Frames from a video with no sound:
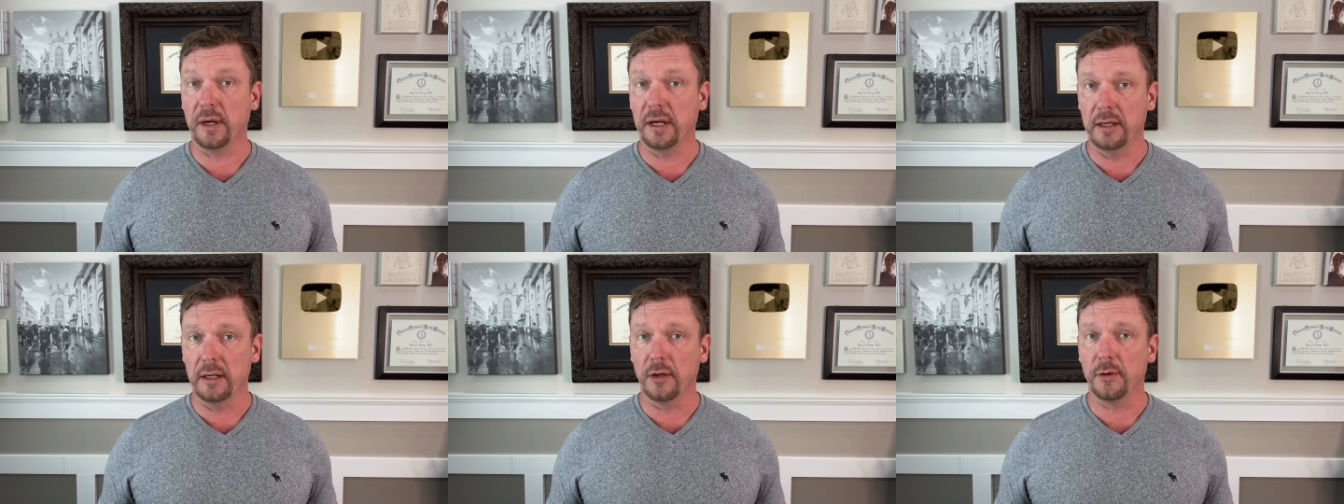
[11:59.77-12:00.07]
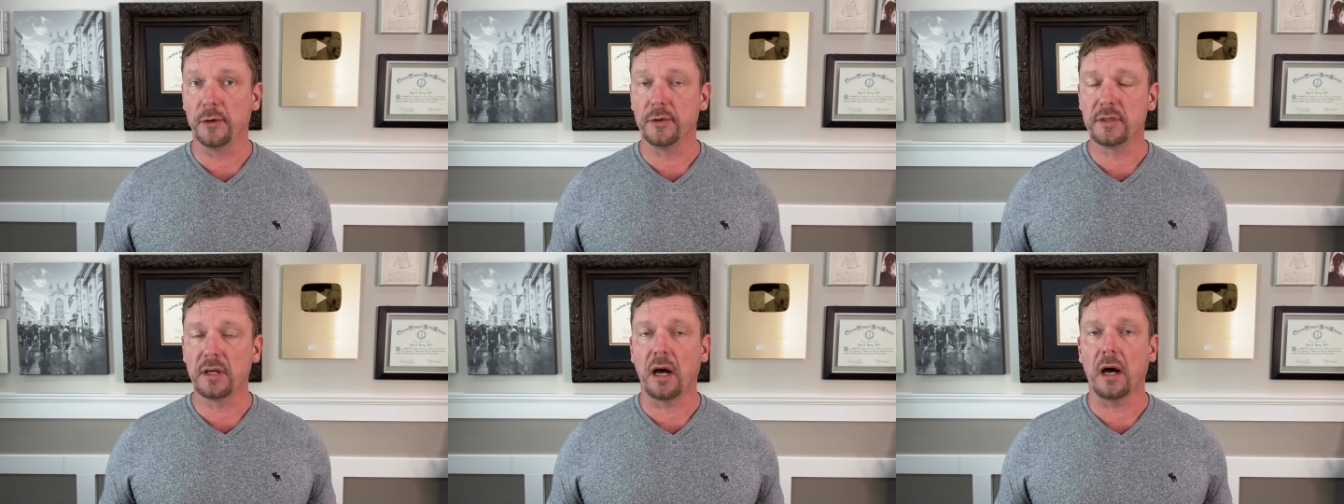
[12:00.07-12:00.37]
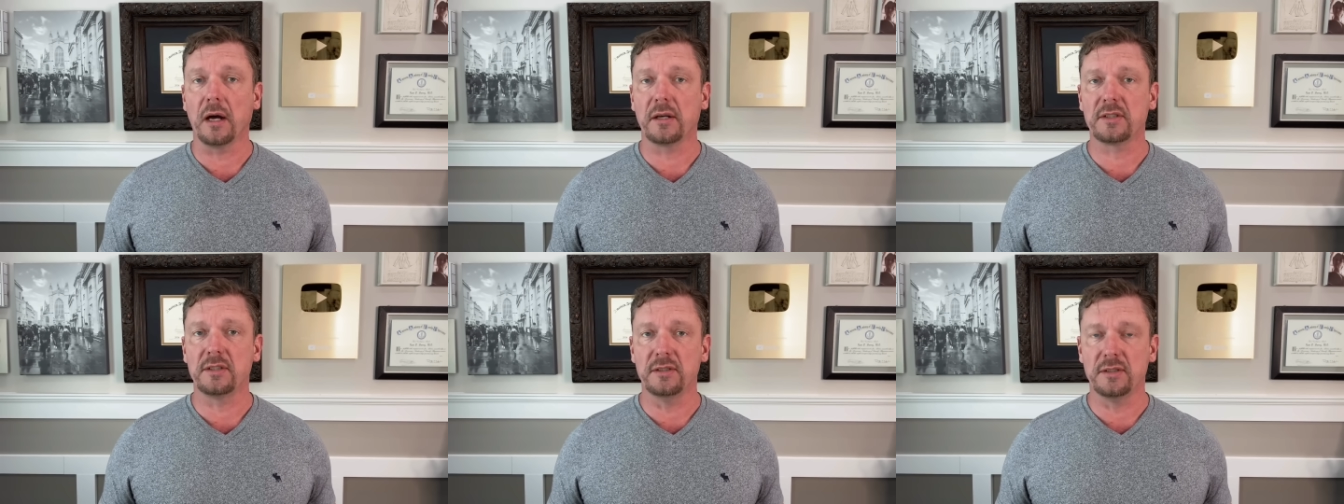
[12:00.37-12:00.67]
and other
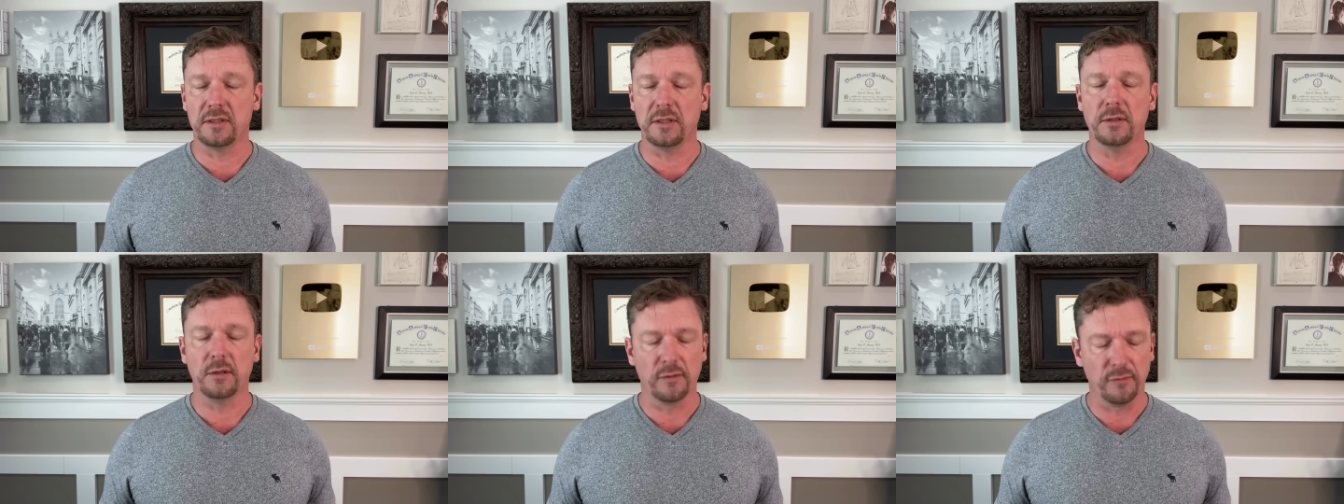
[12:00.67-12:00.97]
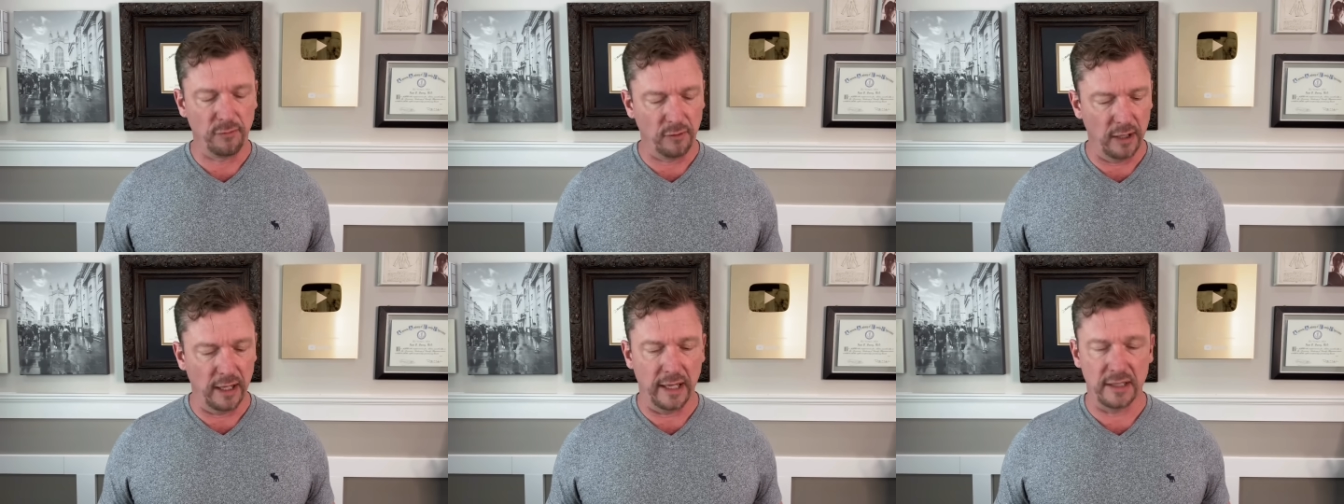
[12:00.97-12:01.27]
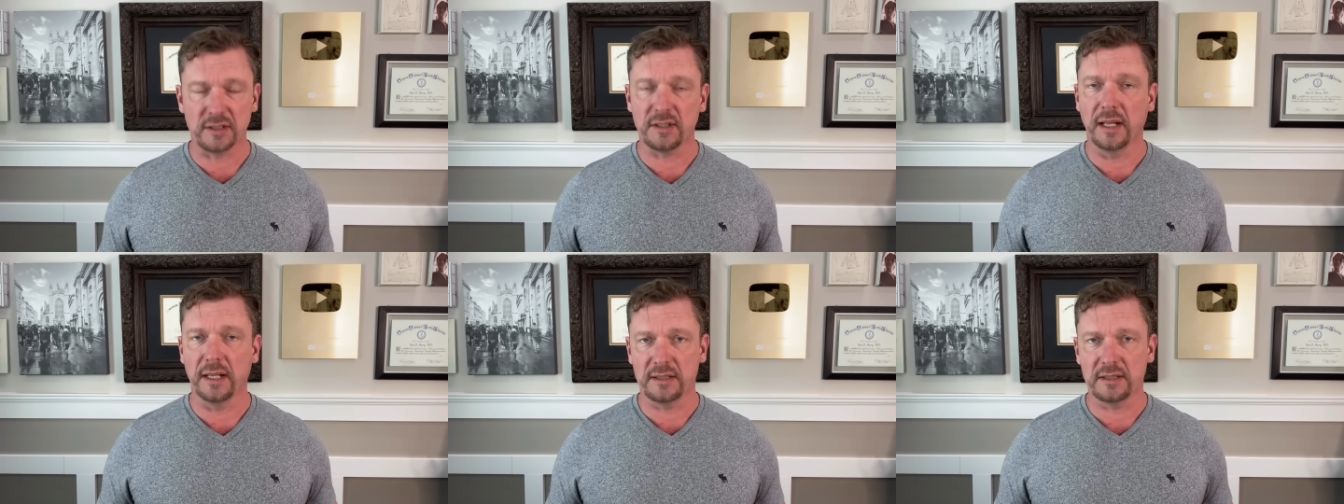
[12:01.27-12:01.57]
toxins in their
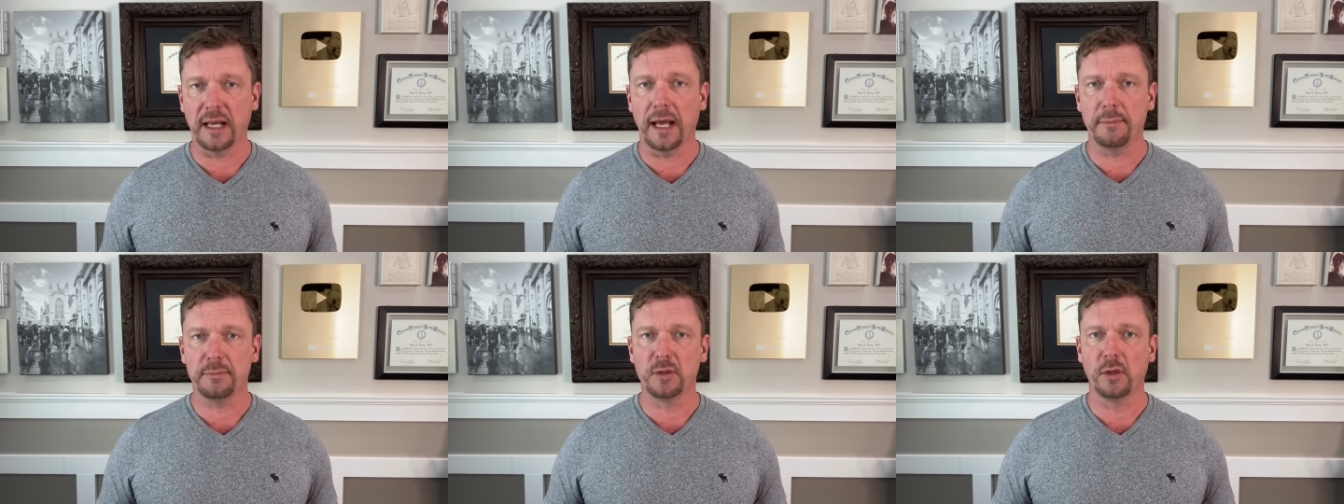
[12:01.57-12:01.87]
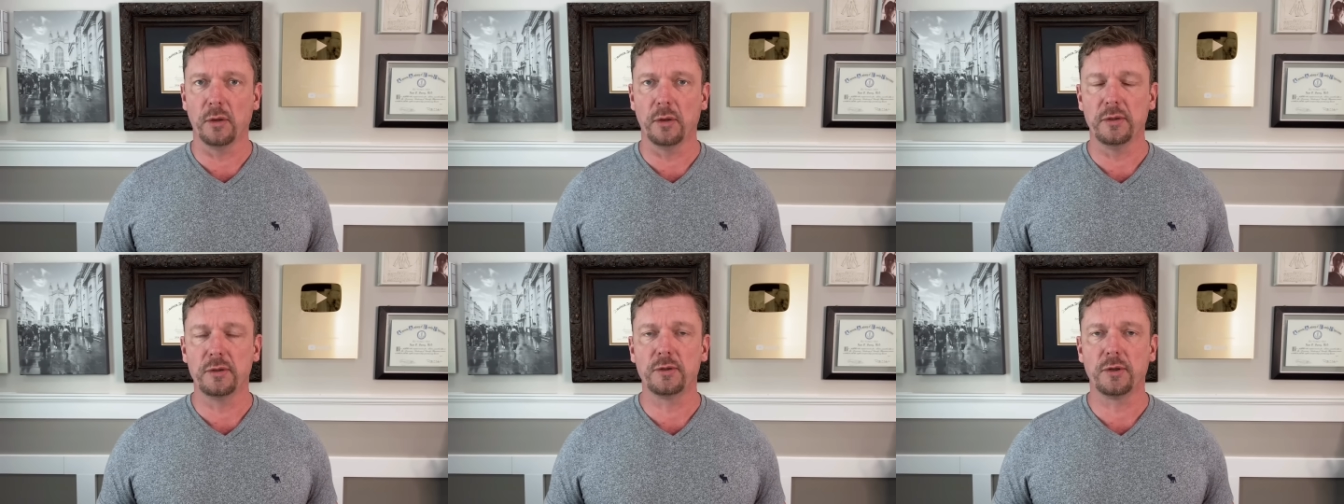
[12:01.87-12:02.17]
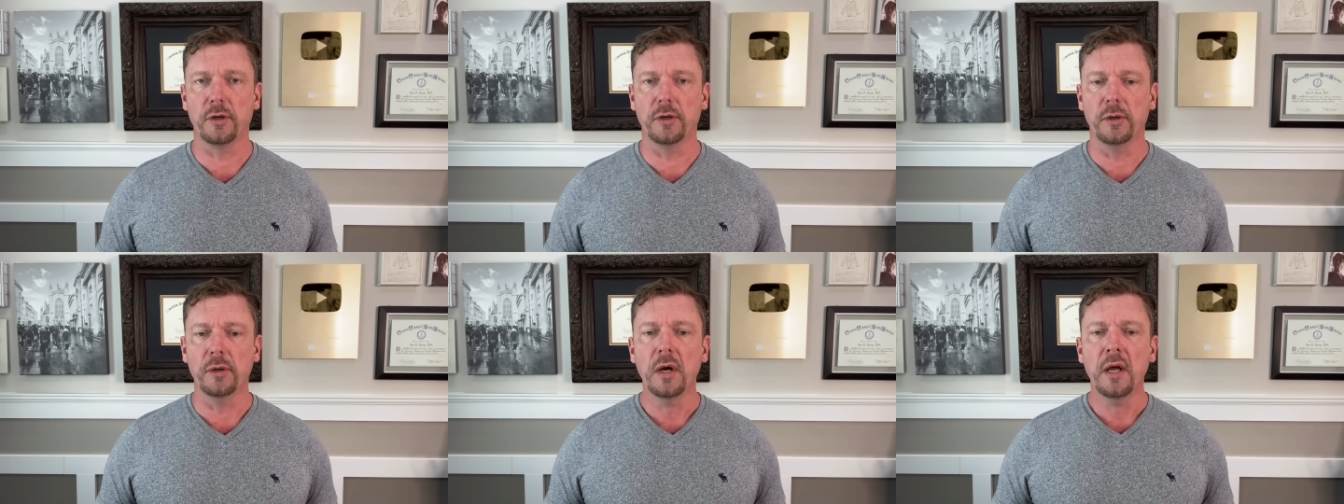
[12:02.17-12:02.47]
flesh. That's absolutely
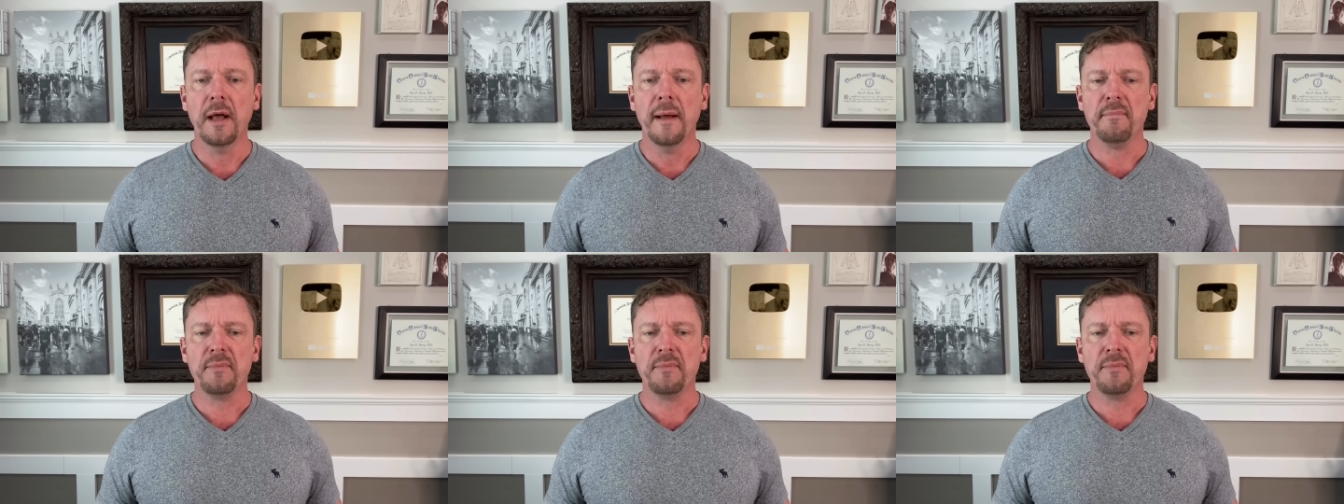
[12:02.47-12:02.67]
true.